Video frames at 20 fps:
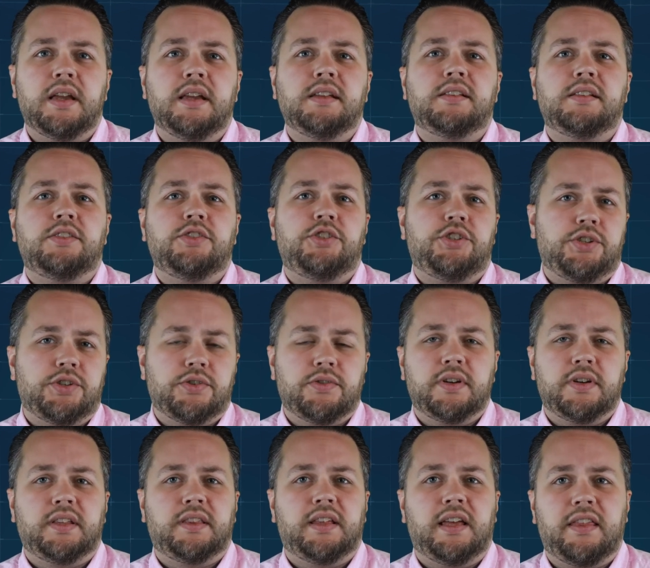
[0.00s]
is
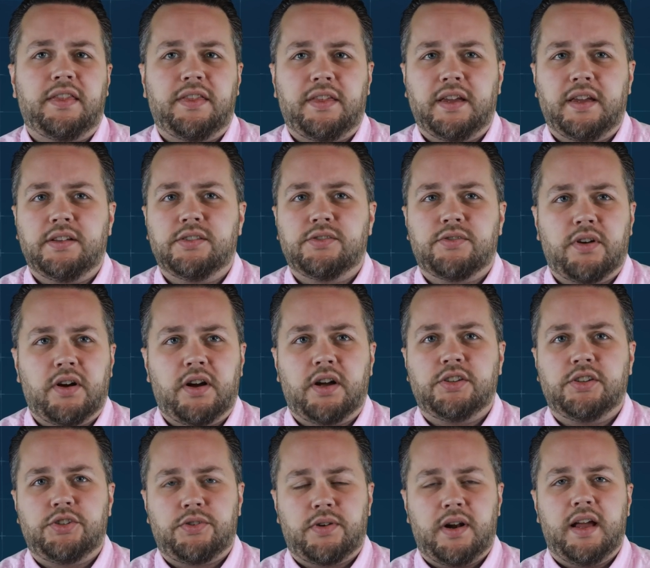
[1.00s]
ensuring that things are
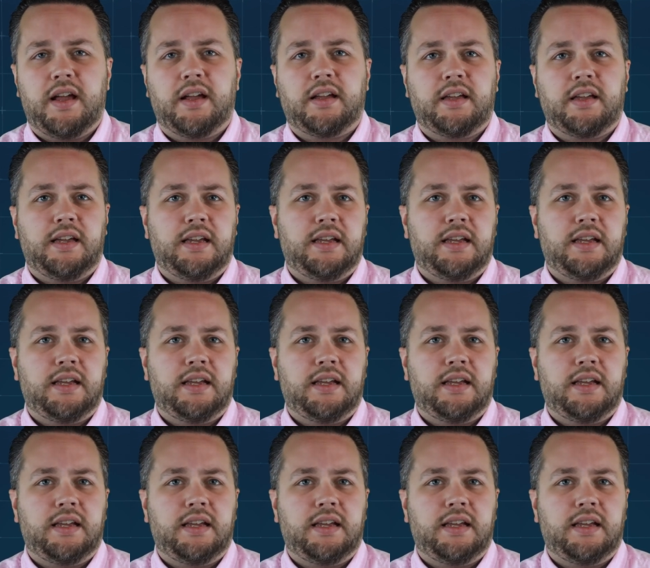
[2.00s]
on track